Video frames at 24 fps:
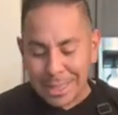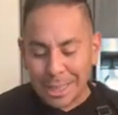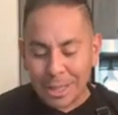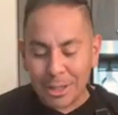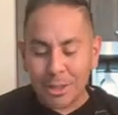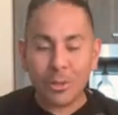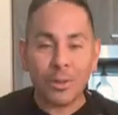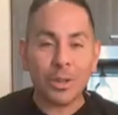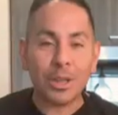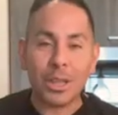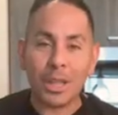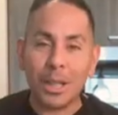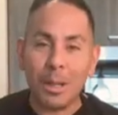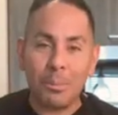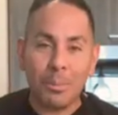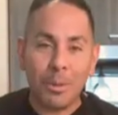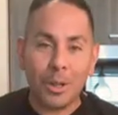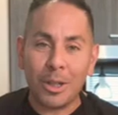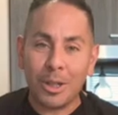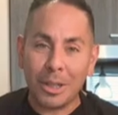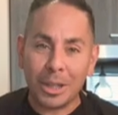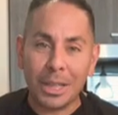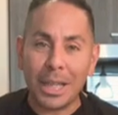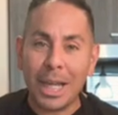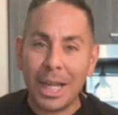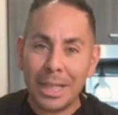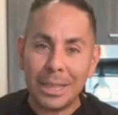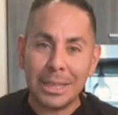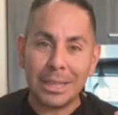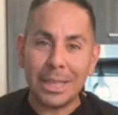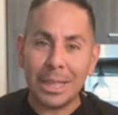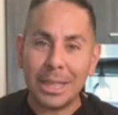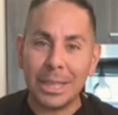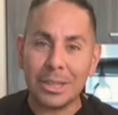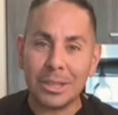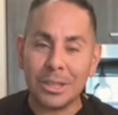tortilla part can
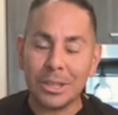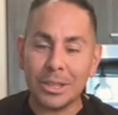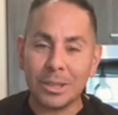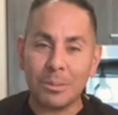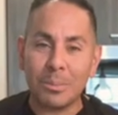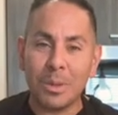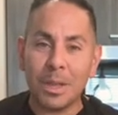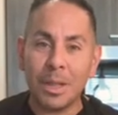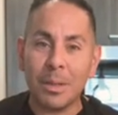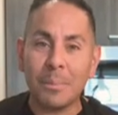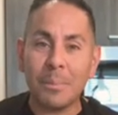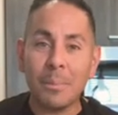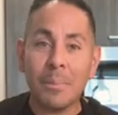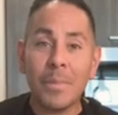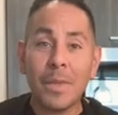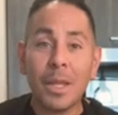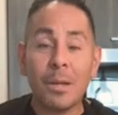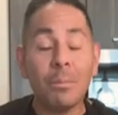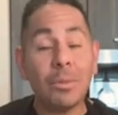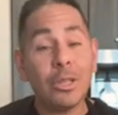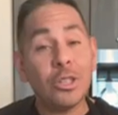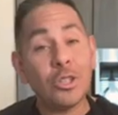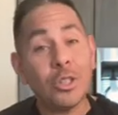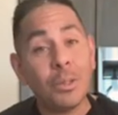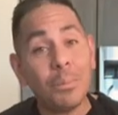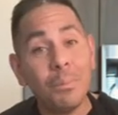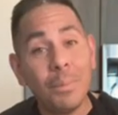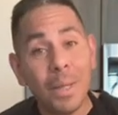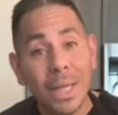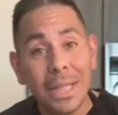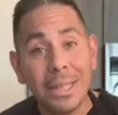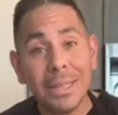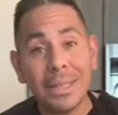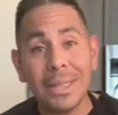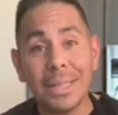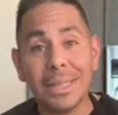take it just a bit, but you can
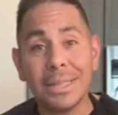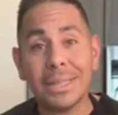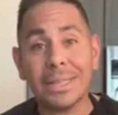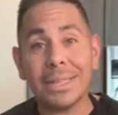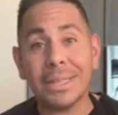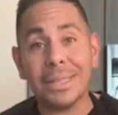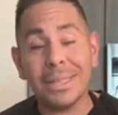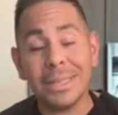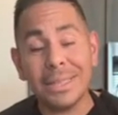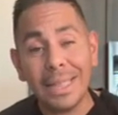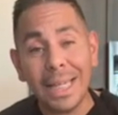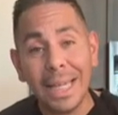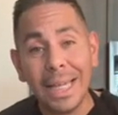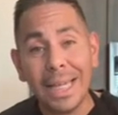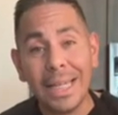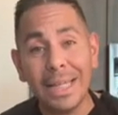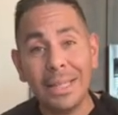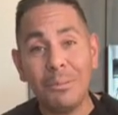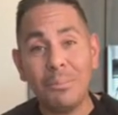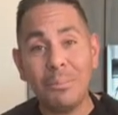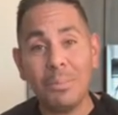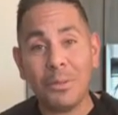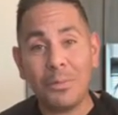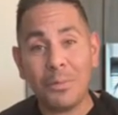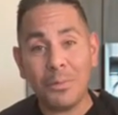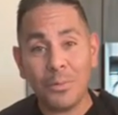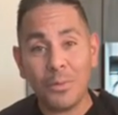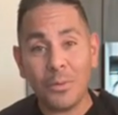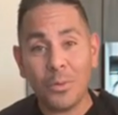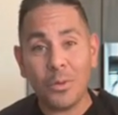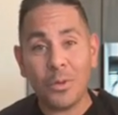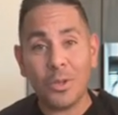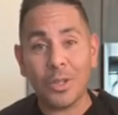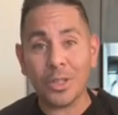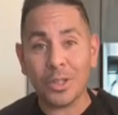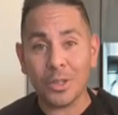make this the day
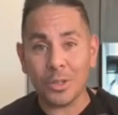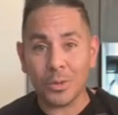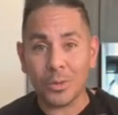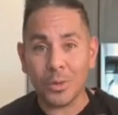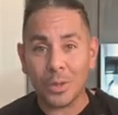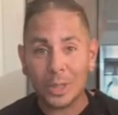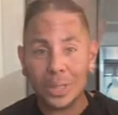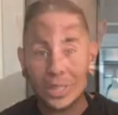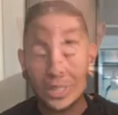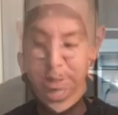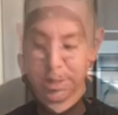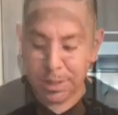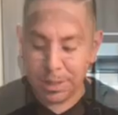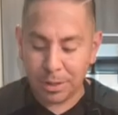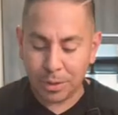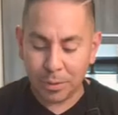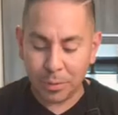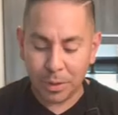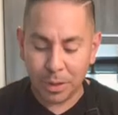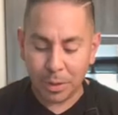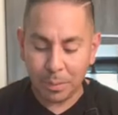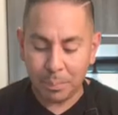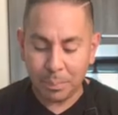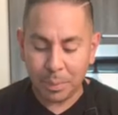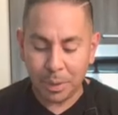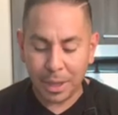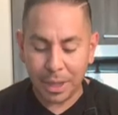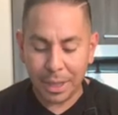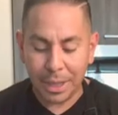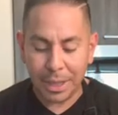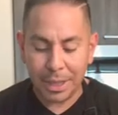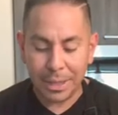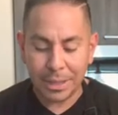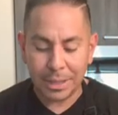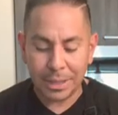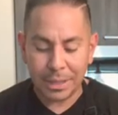before the tortilla. This with the
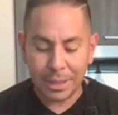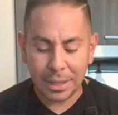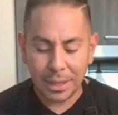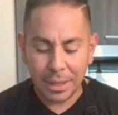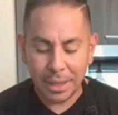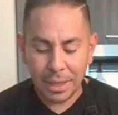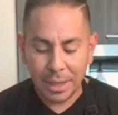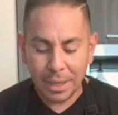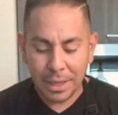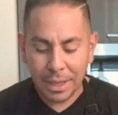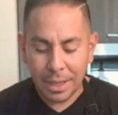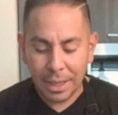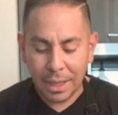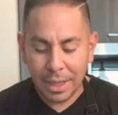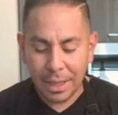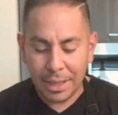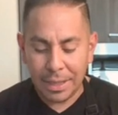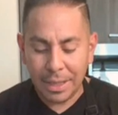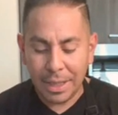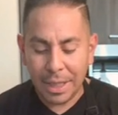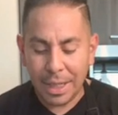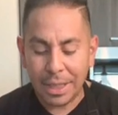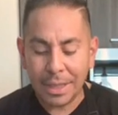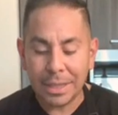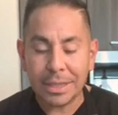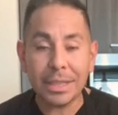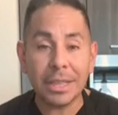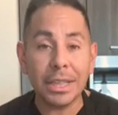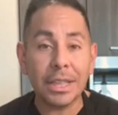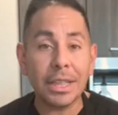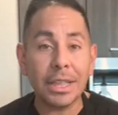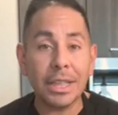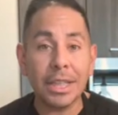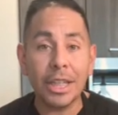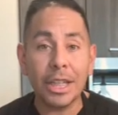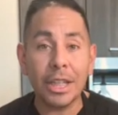plates, a nice
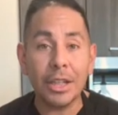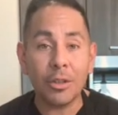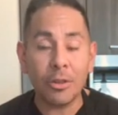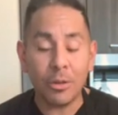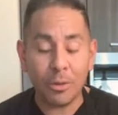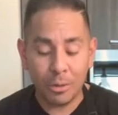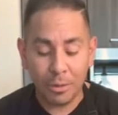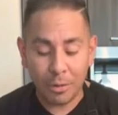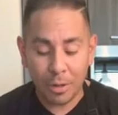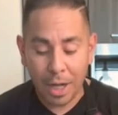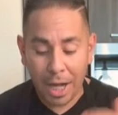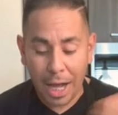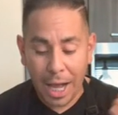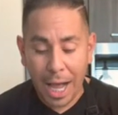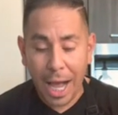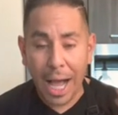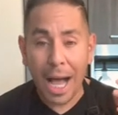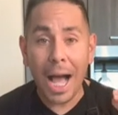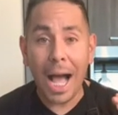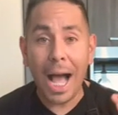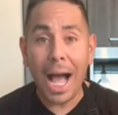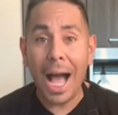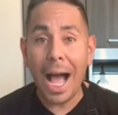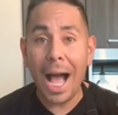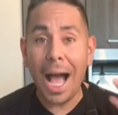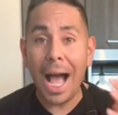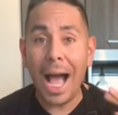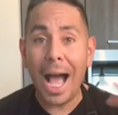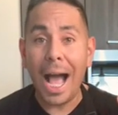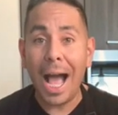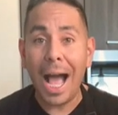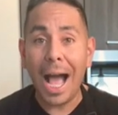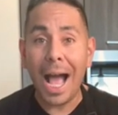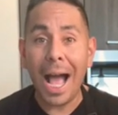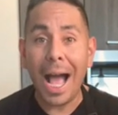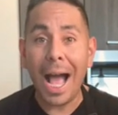little,
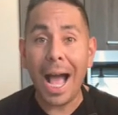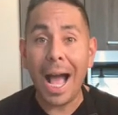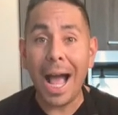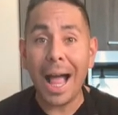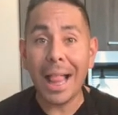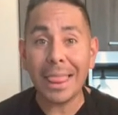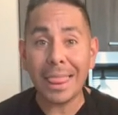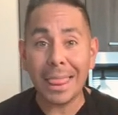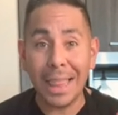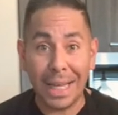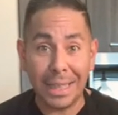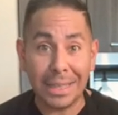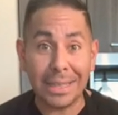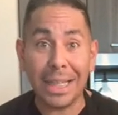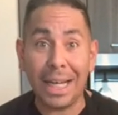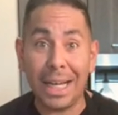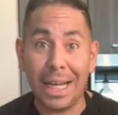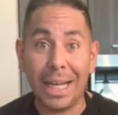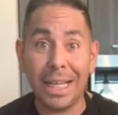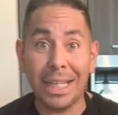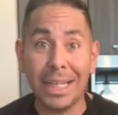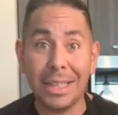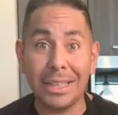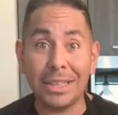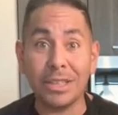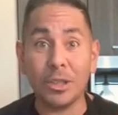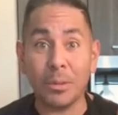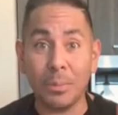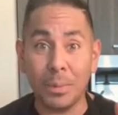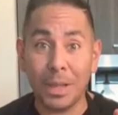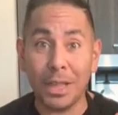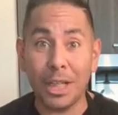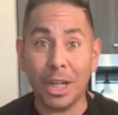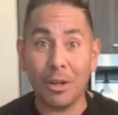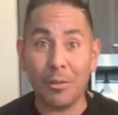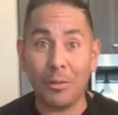that's hot, so be
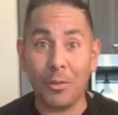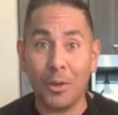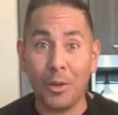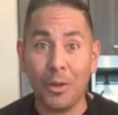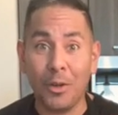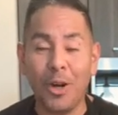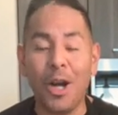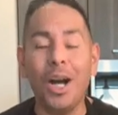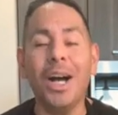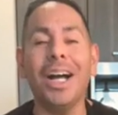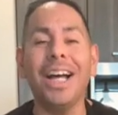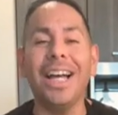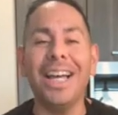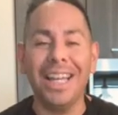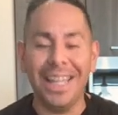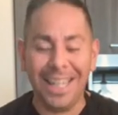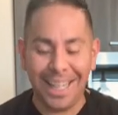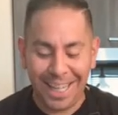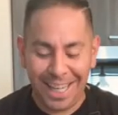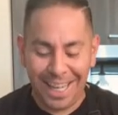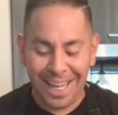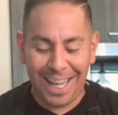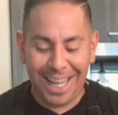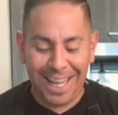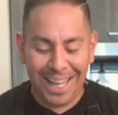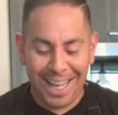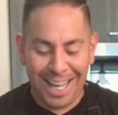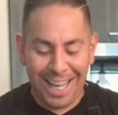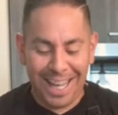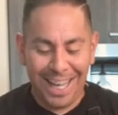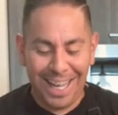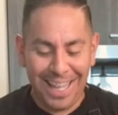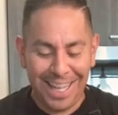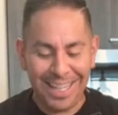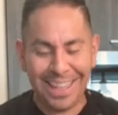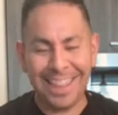careful.
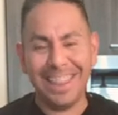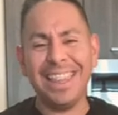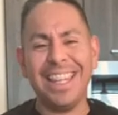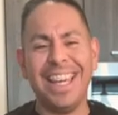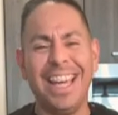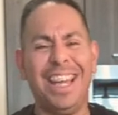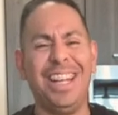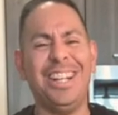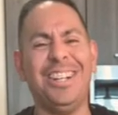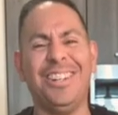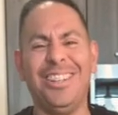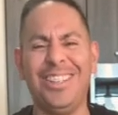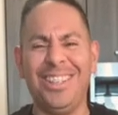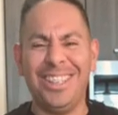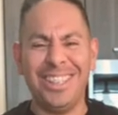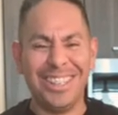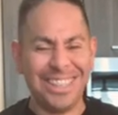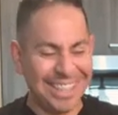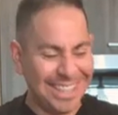That hurt.